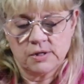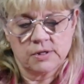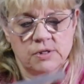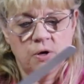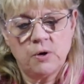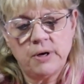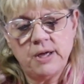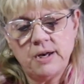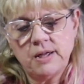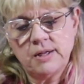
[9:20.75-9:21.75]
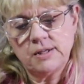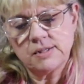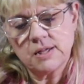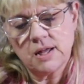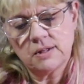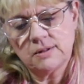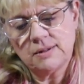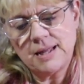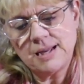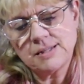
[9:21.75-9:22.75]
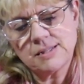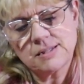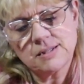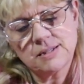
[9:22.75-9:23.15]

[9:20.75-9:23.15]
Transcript: So it is less,